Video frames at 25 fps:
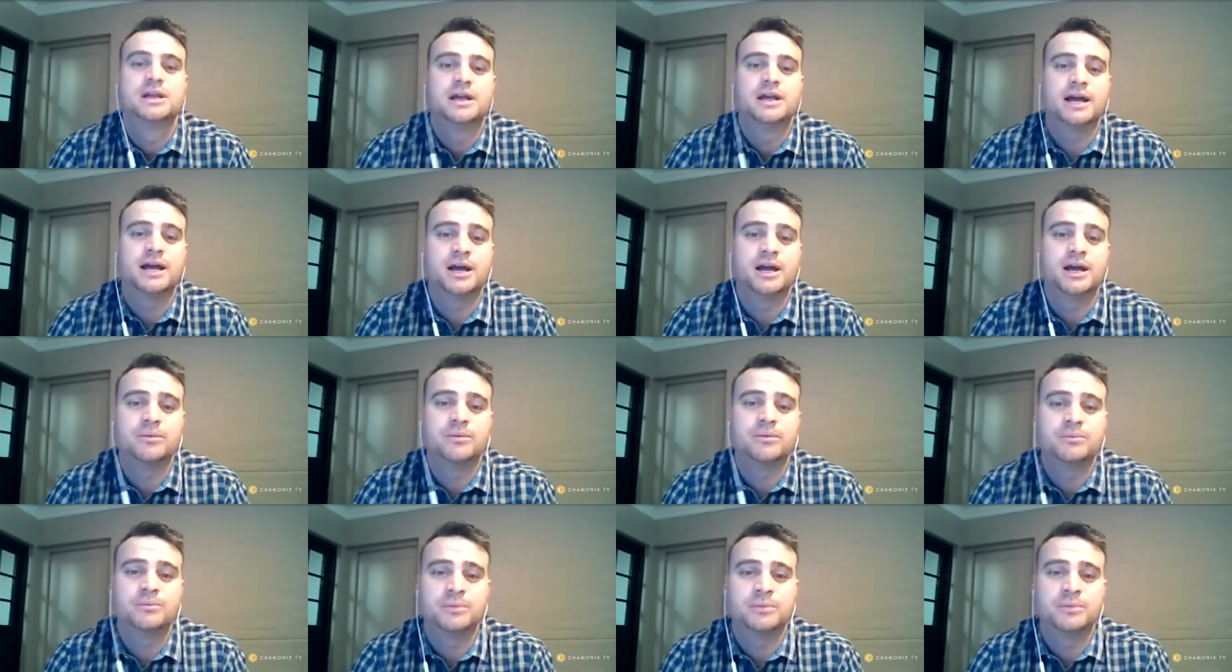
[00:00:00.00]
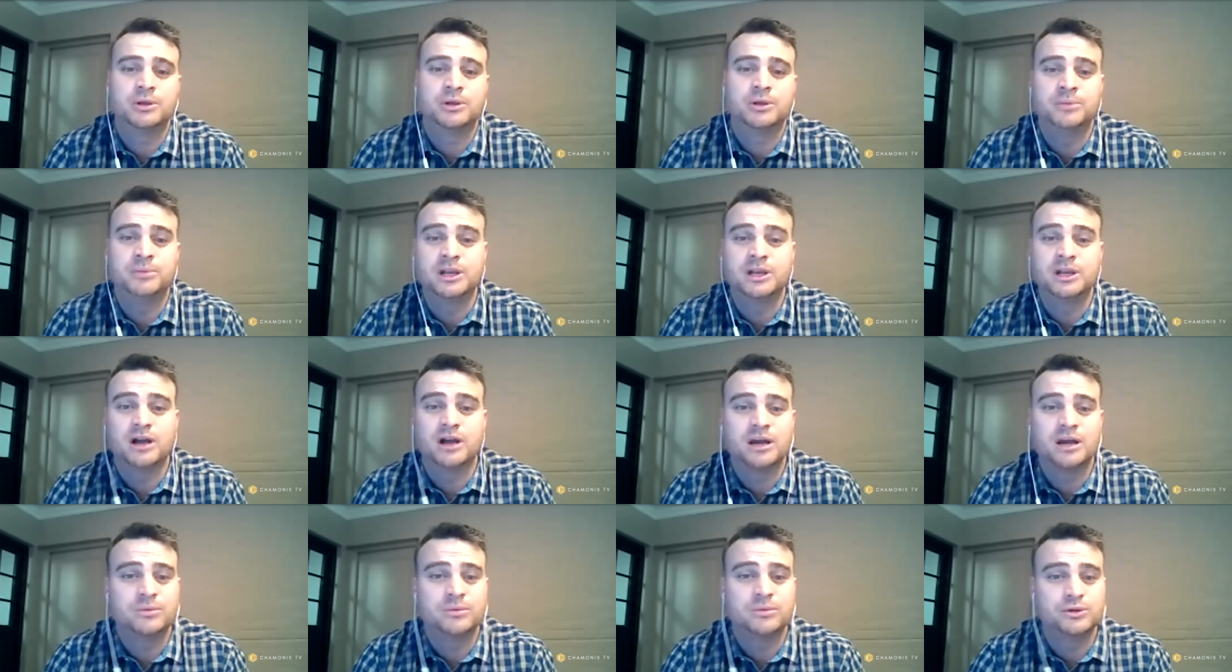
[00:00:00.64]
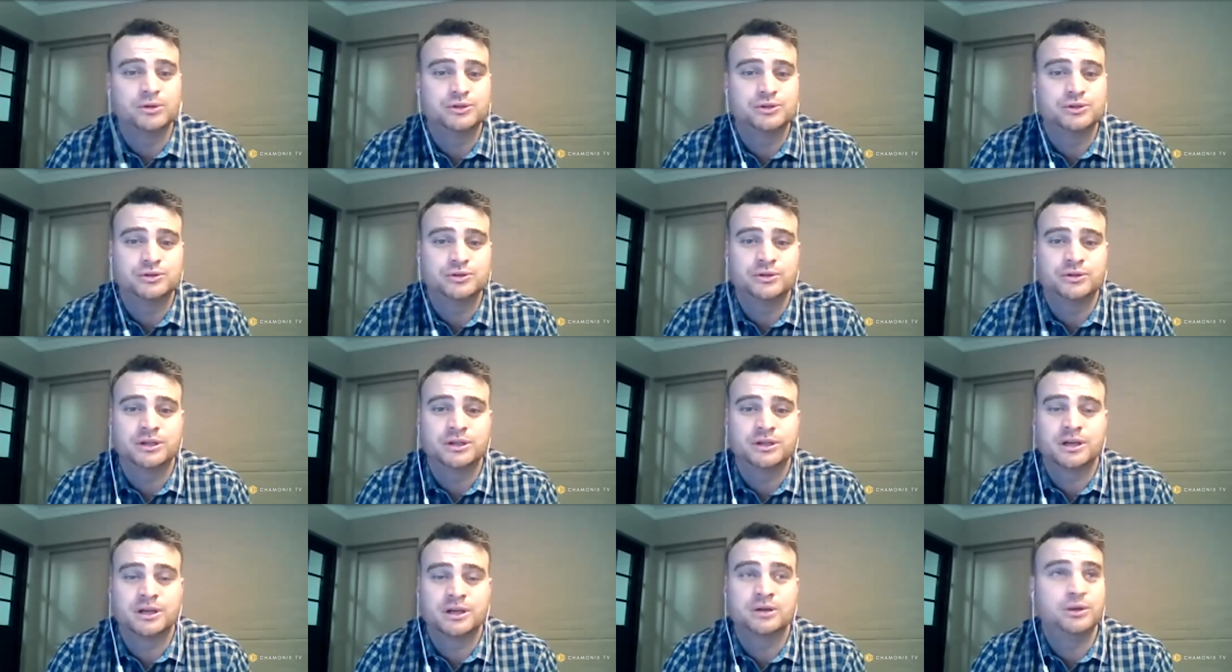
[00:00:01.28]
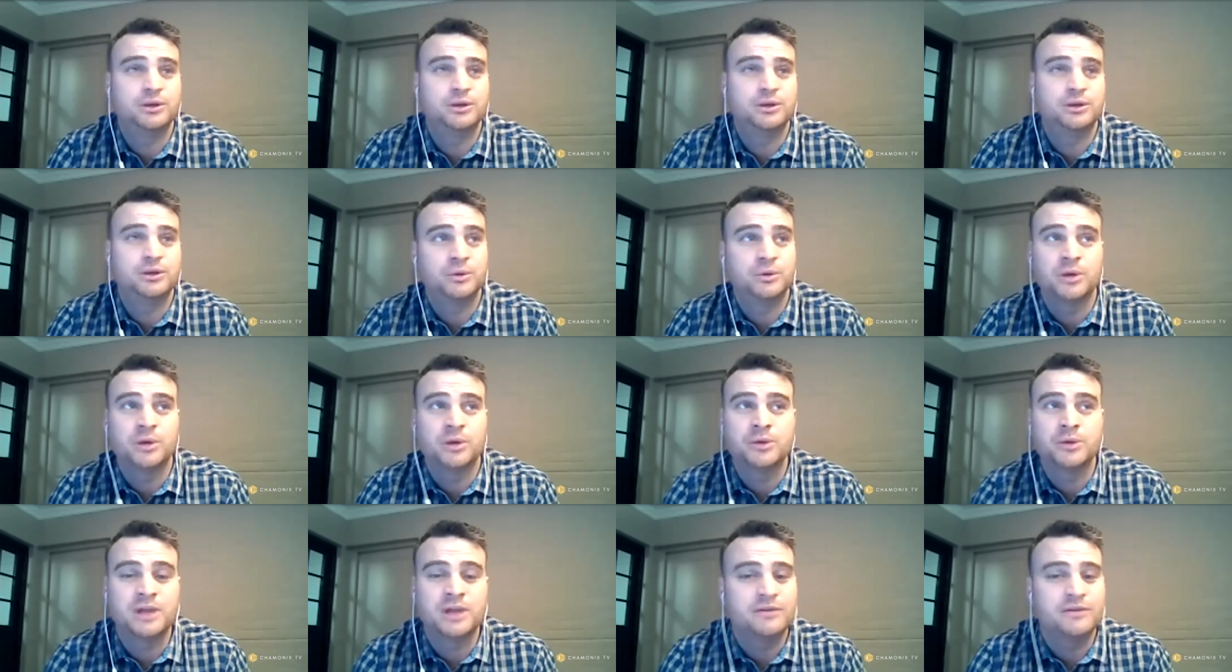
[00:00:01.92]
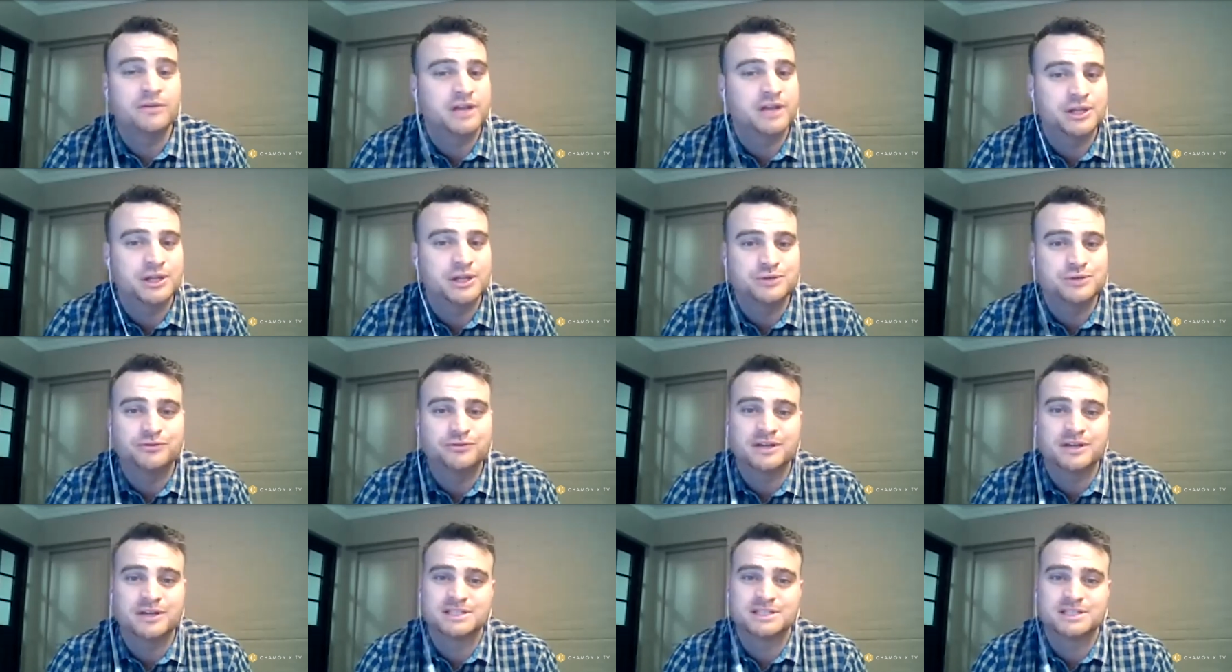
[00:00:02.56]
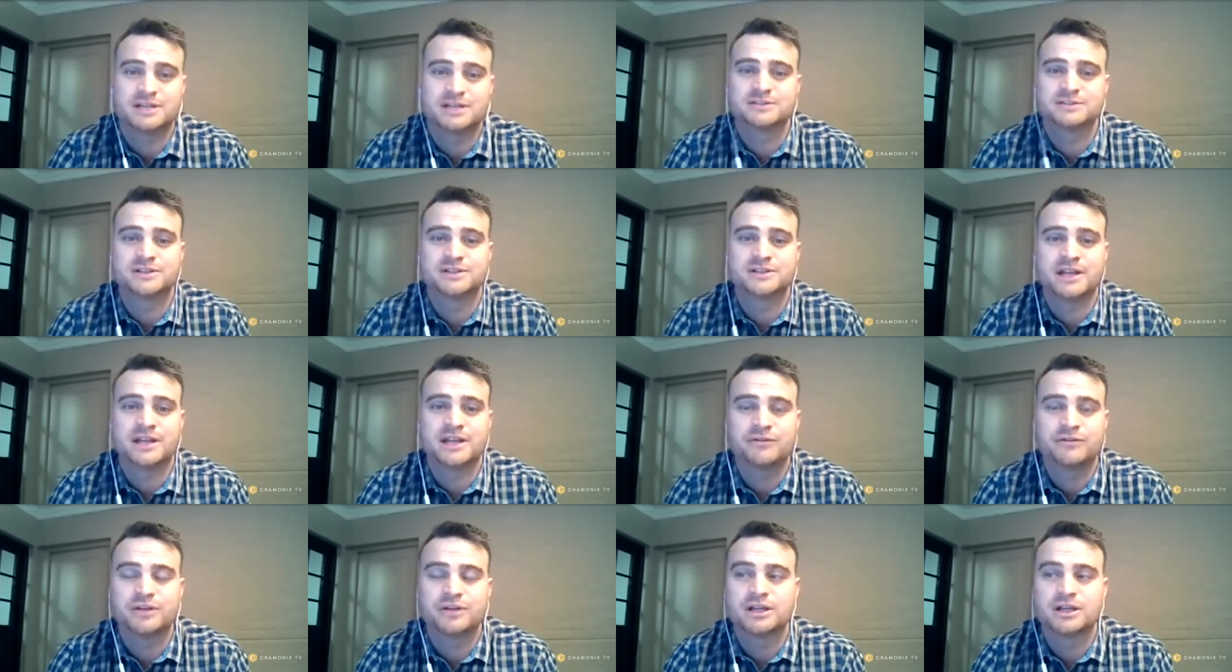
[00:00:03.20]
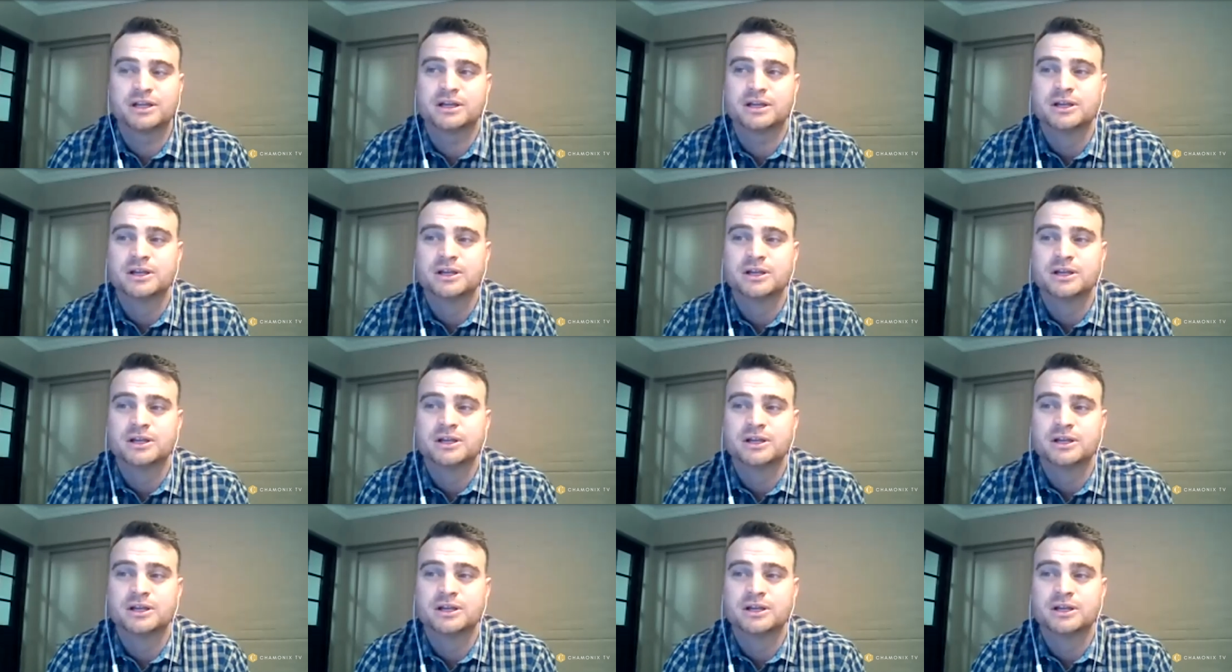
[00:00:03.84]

um, you'll be liable to, you know, you, you won't ever get your funds out of South Africa.